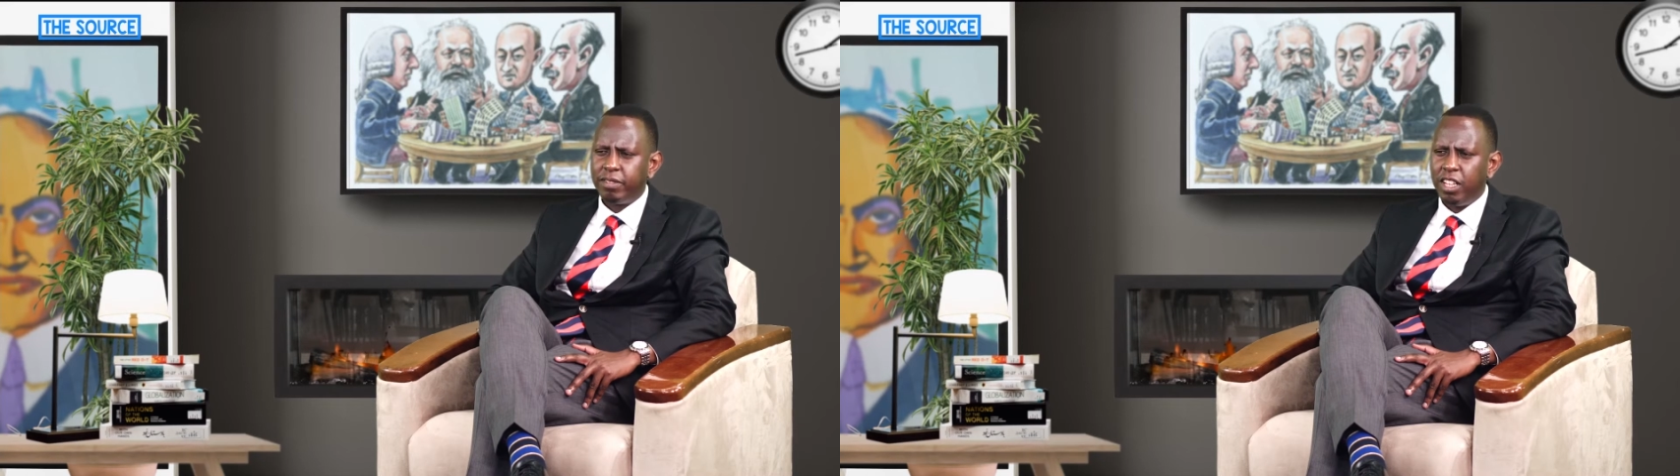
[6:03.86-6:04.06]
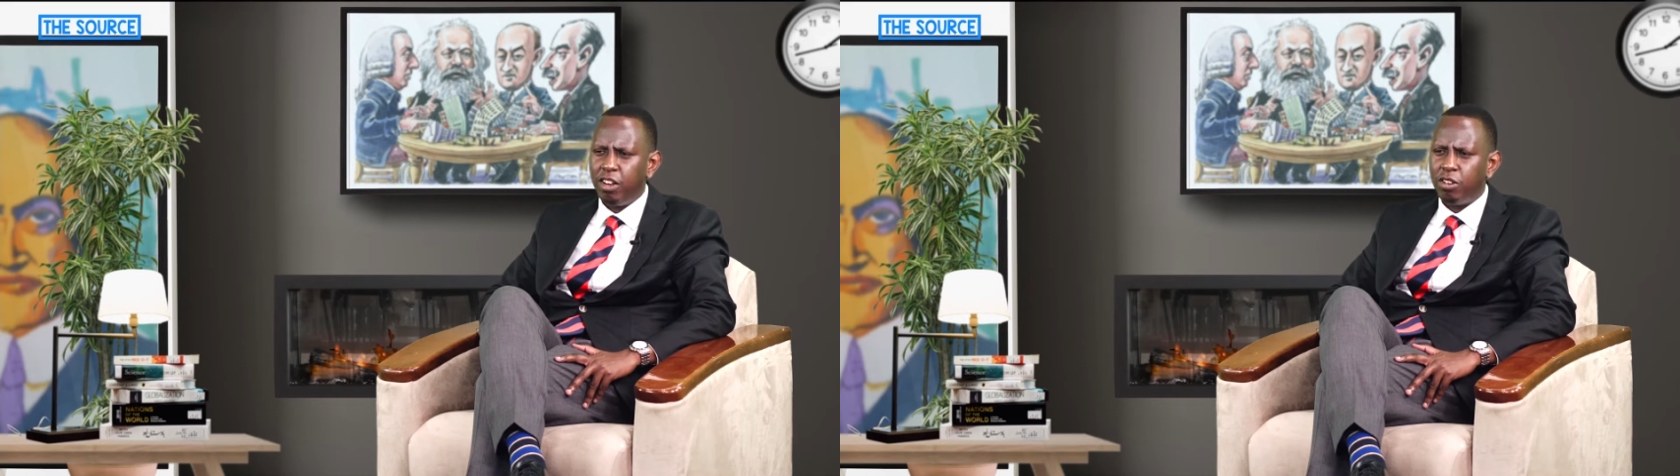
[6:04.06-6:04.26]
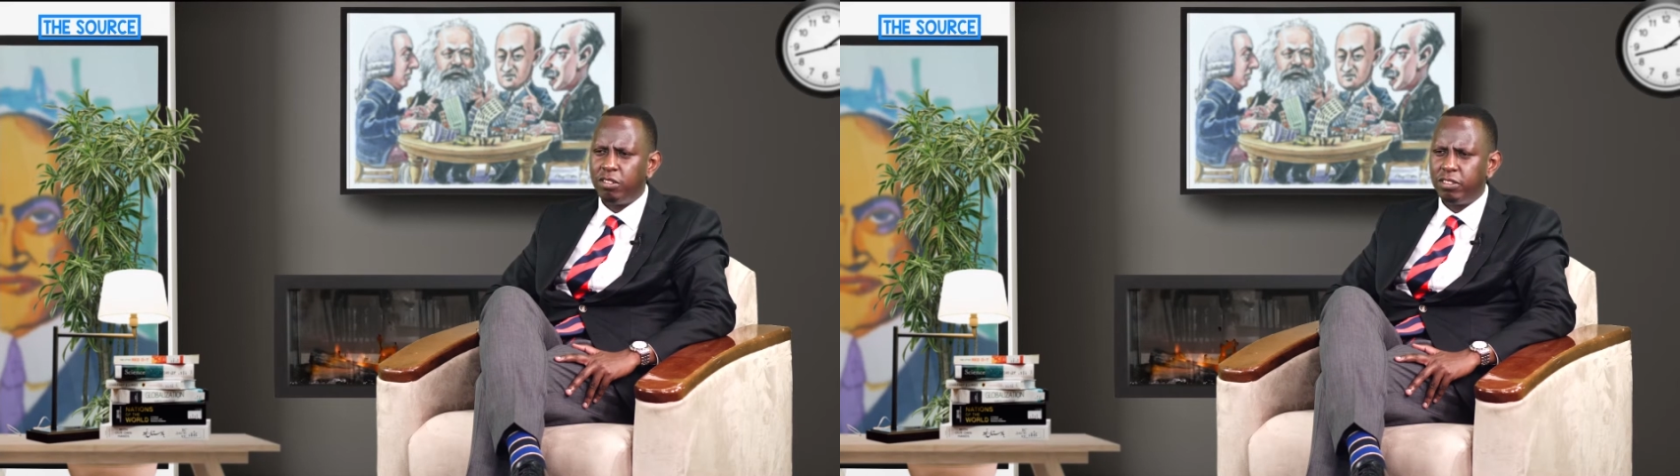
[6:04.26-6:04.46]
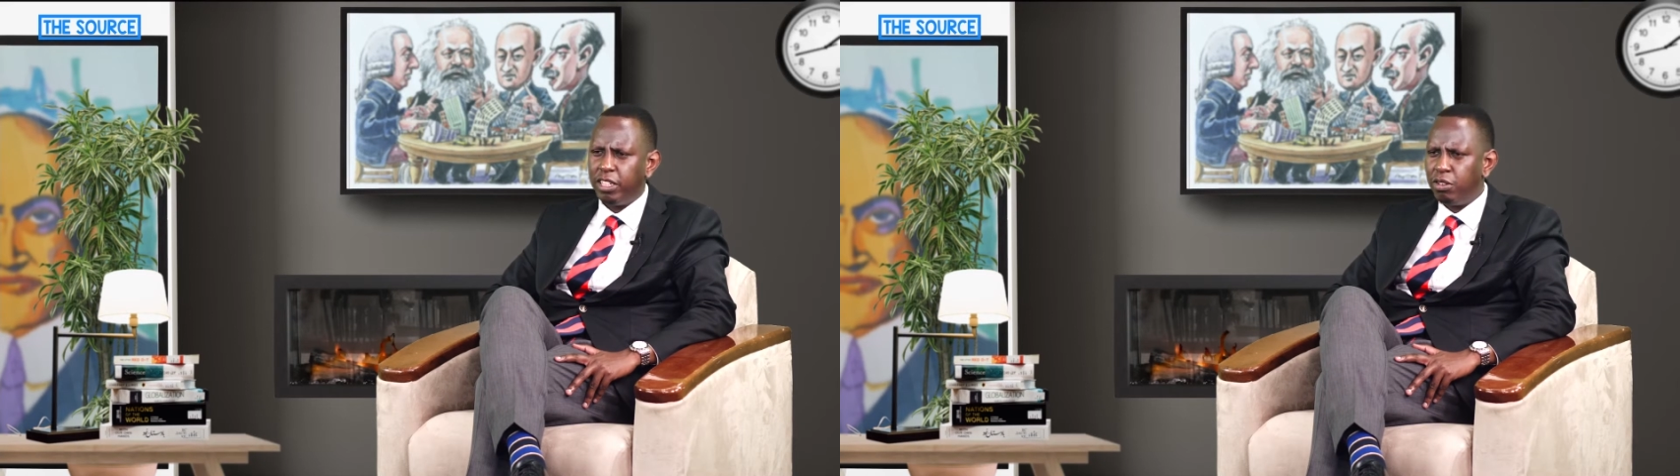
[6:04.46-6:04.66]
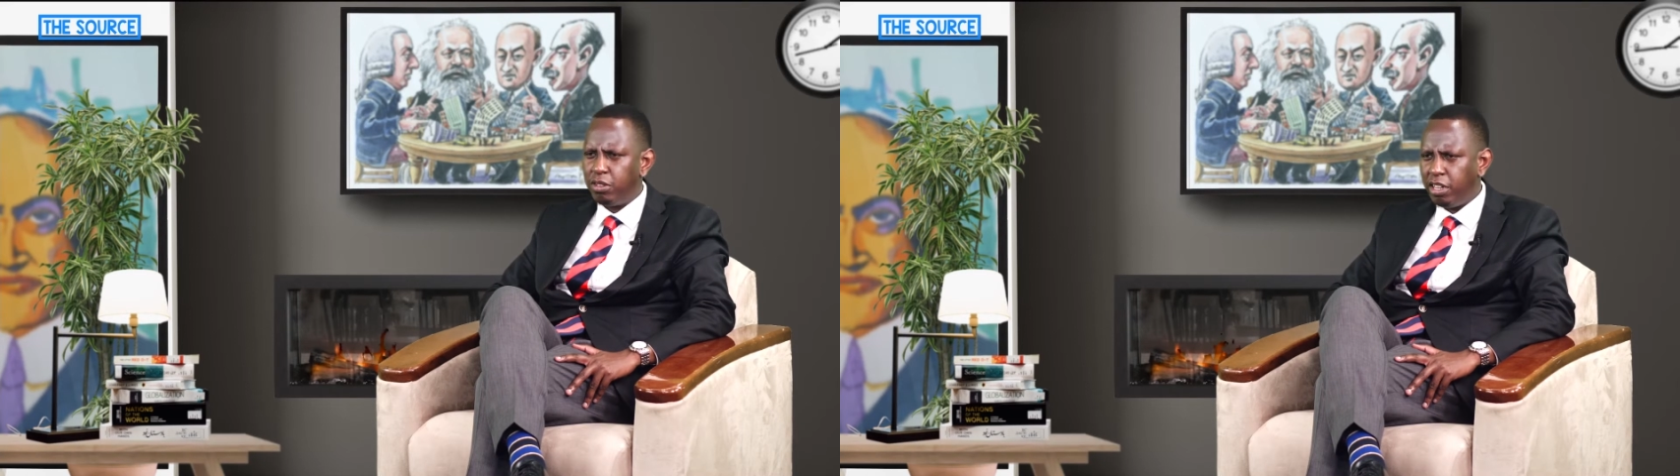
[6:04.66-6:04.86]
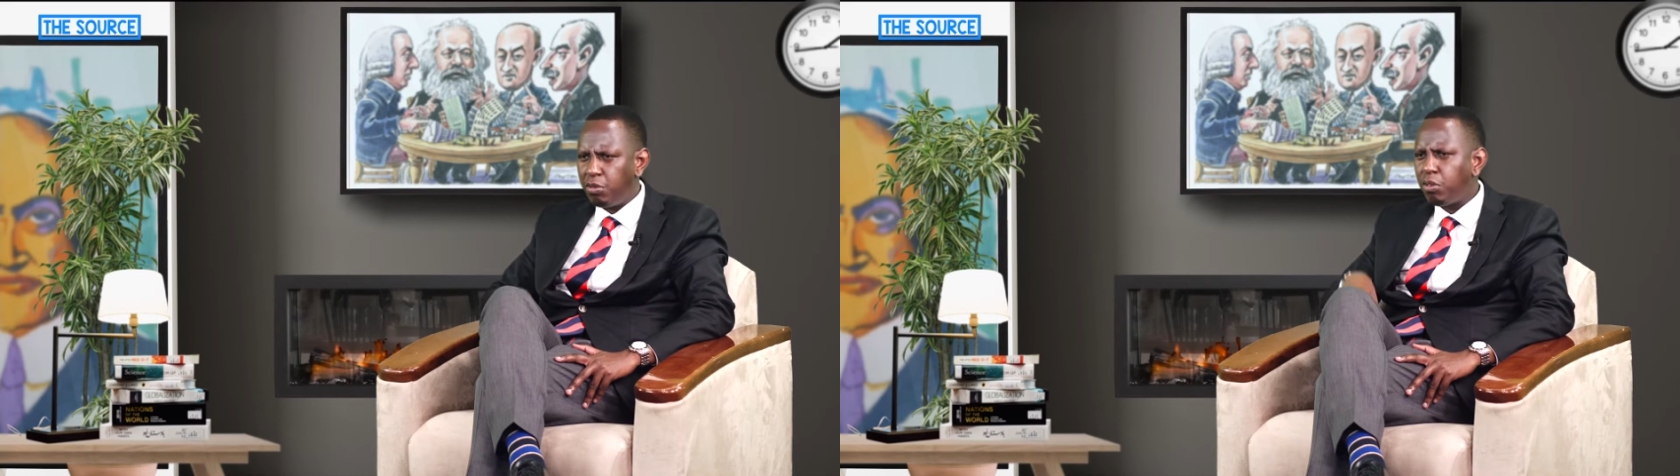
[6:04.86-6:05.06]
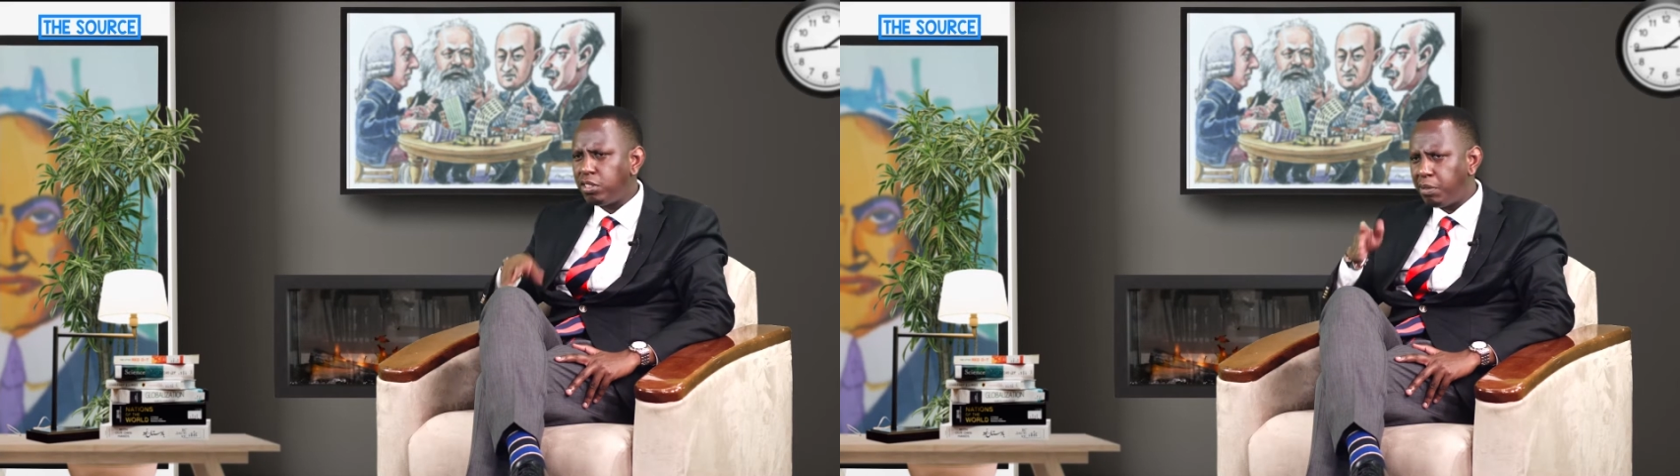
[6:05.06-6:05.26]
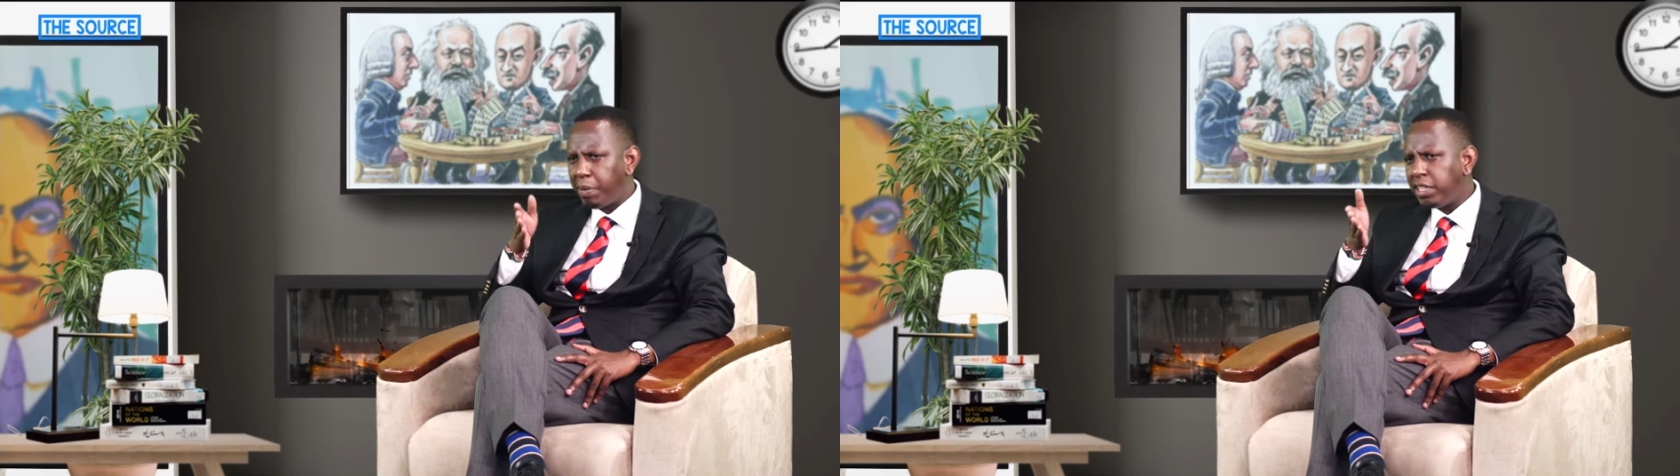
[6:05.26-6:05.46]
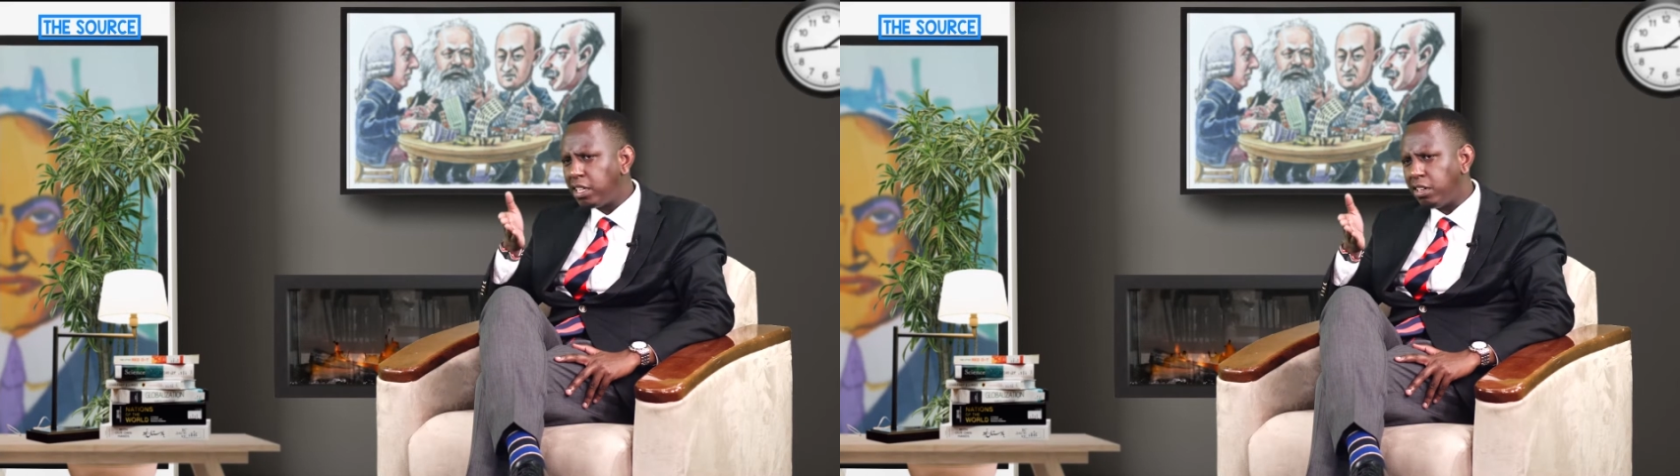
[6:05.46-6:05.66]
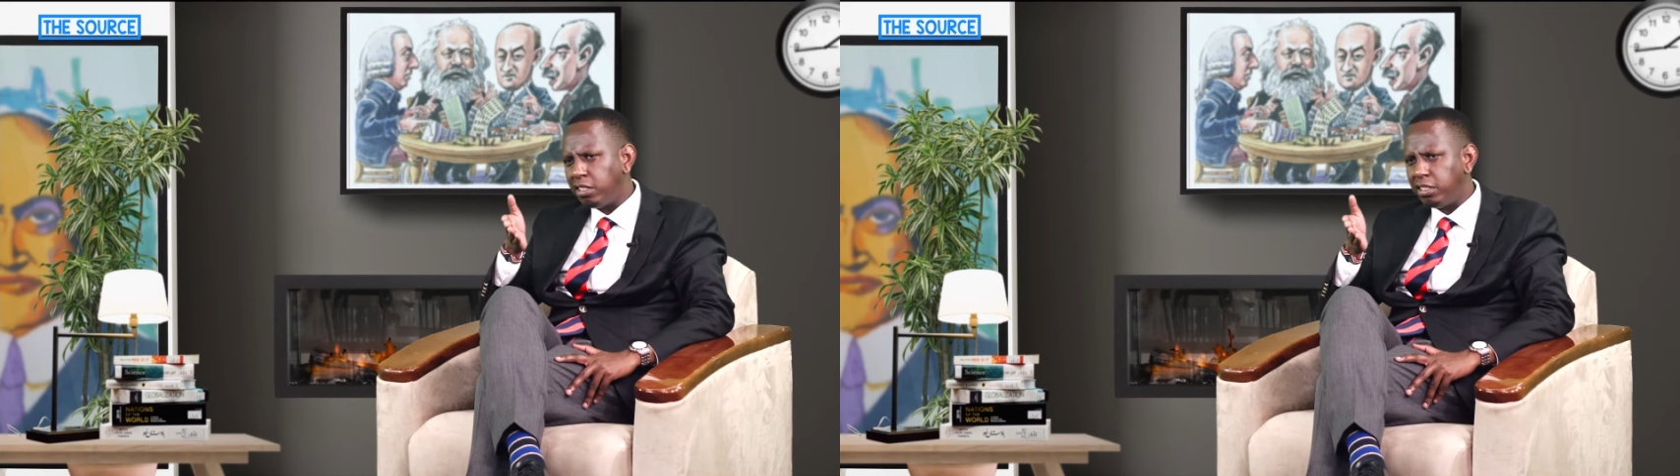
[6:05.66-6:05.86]
It was the
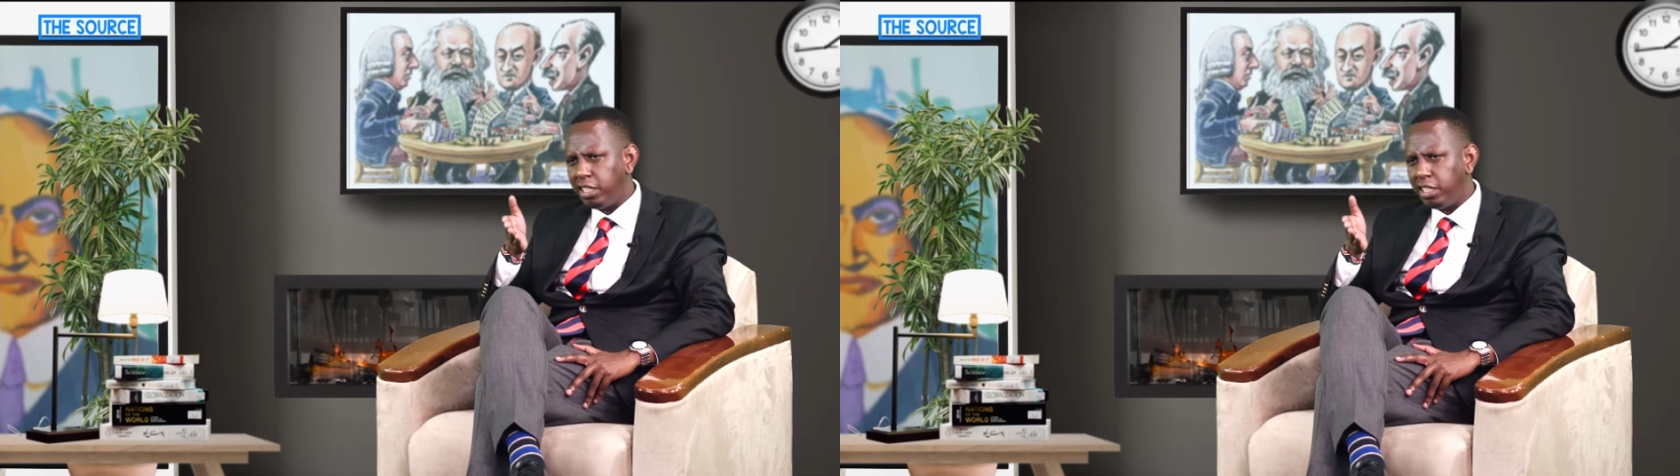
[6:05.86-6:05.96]
Pentagon.